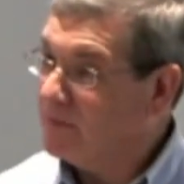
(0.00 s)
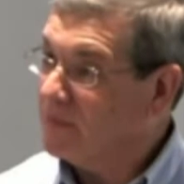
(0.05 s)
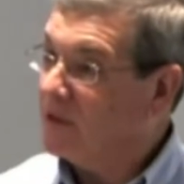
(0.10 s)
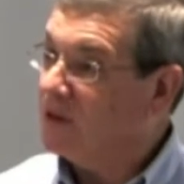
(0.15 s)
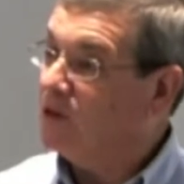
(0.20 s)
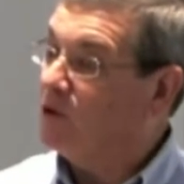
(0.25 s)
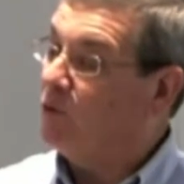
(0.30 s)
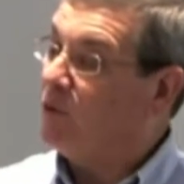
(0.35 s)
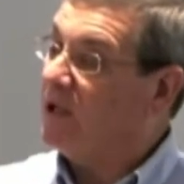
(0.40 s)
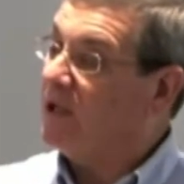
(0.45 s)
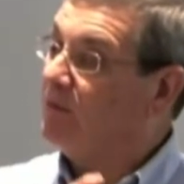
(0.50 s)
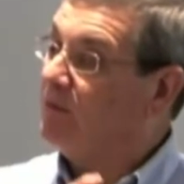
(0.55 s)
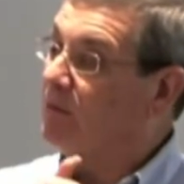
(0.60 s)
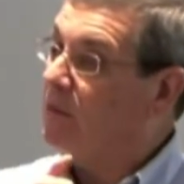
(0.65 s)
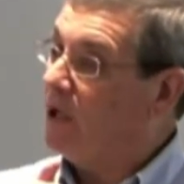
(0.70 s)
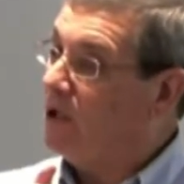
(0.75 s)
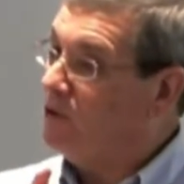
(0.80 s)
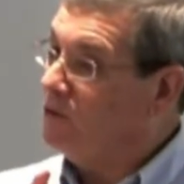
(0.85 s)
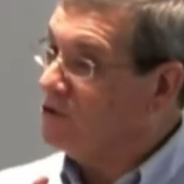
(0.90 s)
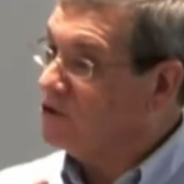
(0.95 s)
The wind
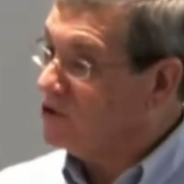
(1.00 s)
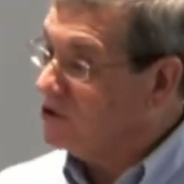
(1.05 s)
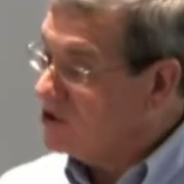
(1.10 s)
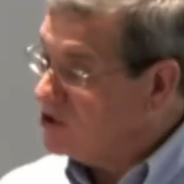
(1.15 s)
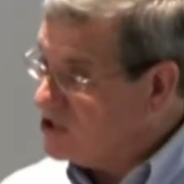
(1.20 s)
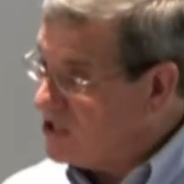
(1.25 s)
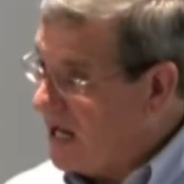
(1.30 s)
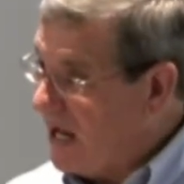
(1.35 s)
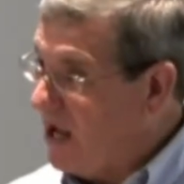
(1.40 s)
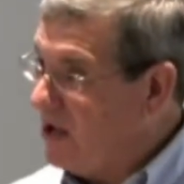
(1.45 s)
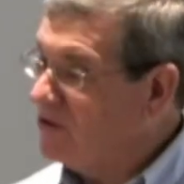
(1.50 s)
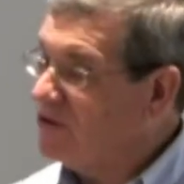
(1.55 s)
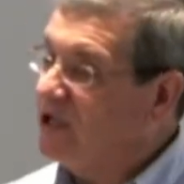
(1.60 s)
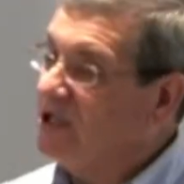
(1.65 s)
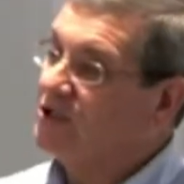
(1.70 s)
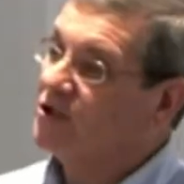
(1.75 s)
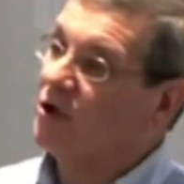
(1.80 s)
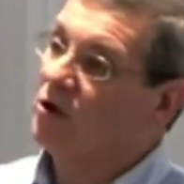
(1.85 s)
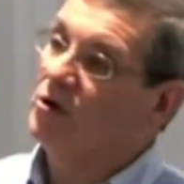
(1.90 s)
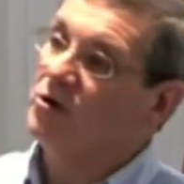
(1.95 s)
blows to the south
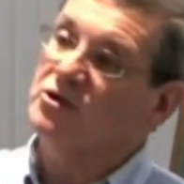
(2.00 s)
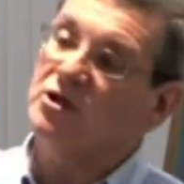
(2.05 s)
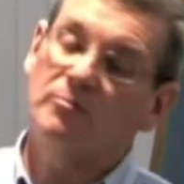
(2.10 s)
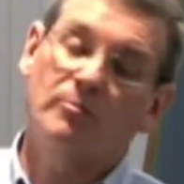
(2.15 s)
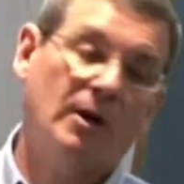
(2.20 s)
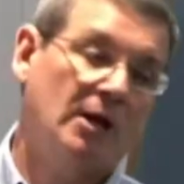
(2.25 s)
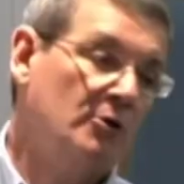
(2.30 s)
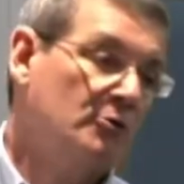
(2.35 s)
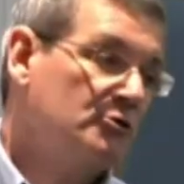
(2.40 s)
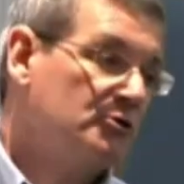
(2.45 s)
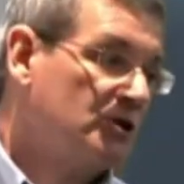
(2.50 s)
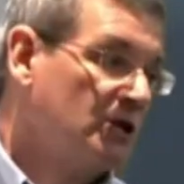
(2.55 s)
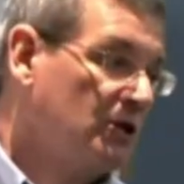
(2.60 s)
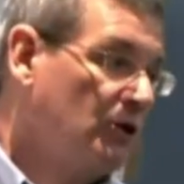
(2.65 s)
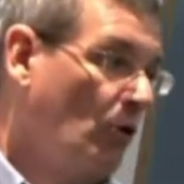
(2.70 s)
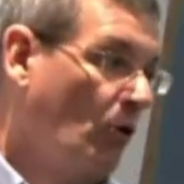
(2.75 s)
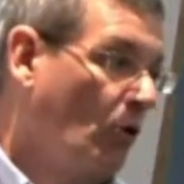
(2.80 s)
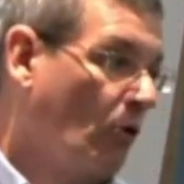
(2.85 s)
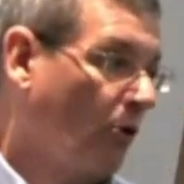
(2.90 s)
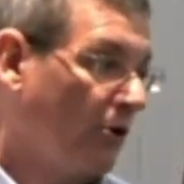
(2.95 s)
and turns and blows to the
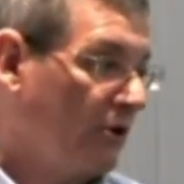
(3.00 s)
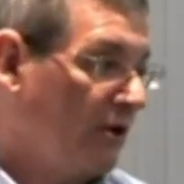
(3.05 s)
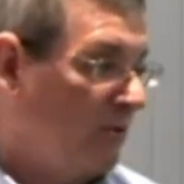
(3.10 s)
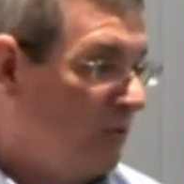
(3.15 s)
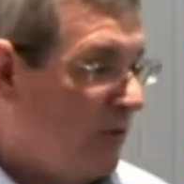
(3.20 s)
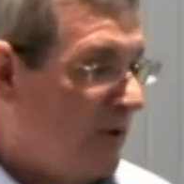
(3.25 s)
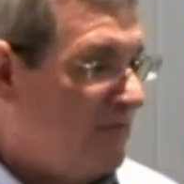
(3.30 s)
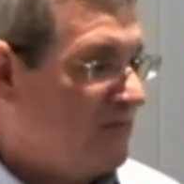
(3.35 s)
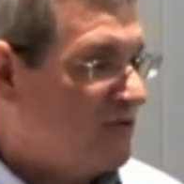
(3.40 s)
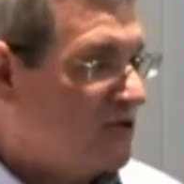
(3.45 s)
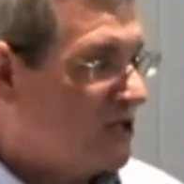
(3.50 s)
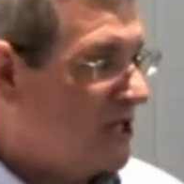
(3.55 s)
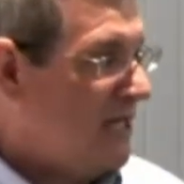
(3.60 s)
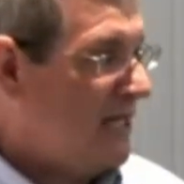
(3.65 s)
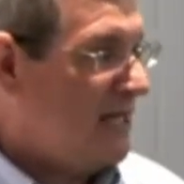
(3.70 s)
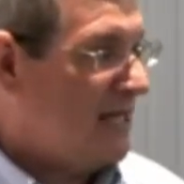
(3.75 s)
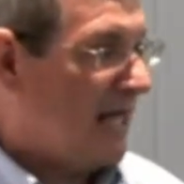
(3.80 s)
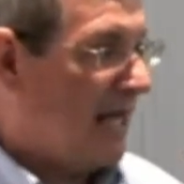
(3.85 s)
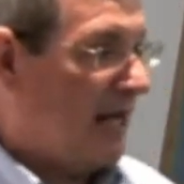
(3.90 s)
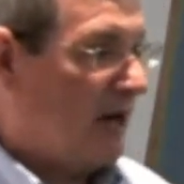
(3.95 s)
north. And we've
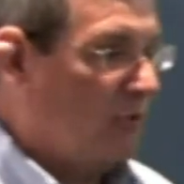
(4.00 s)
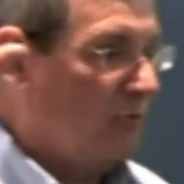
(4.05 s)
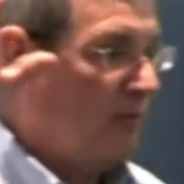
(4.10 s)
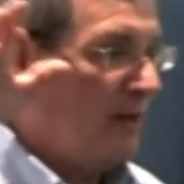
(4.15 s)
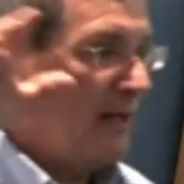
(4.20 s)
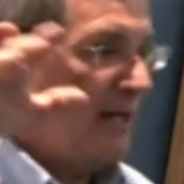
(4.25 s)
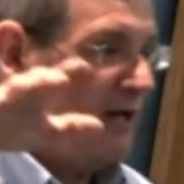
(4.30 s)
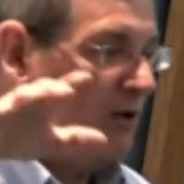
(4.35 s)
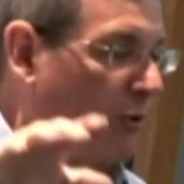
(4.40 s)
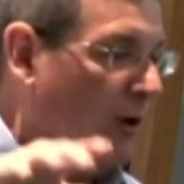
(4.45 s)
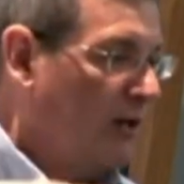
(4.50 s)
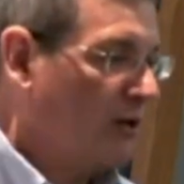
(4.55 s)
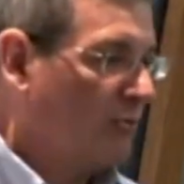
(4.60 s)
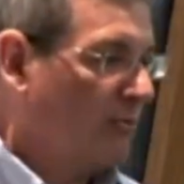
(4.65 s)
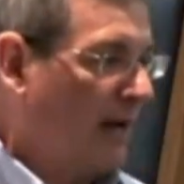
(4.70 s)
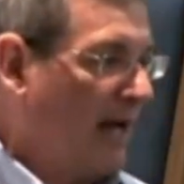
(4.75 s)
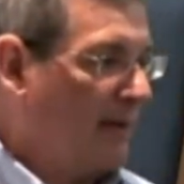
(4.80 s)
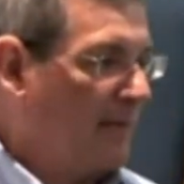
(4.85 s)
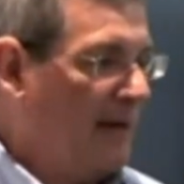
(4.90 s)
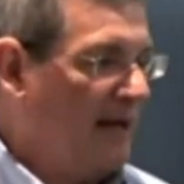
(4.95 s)
seen that on many a weather
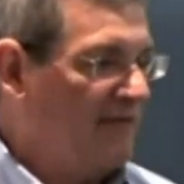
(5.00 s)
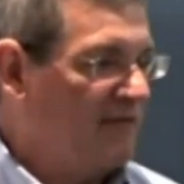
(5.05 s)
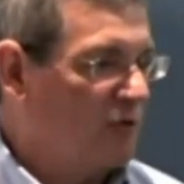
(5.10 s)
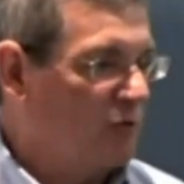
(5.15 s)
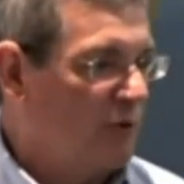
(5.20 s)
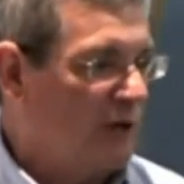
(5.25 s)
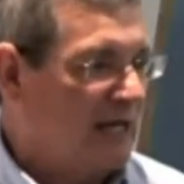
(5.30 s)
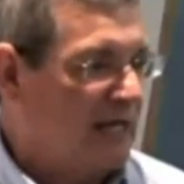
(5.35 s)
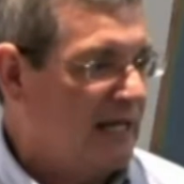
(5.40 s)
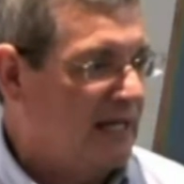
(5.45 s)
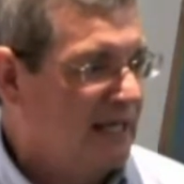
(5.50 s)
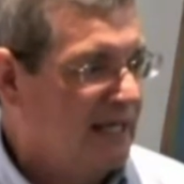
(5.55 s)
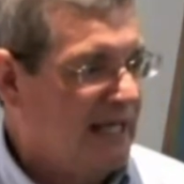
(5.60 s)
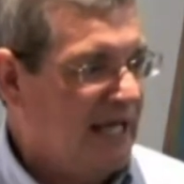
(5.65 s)
map, haven't we?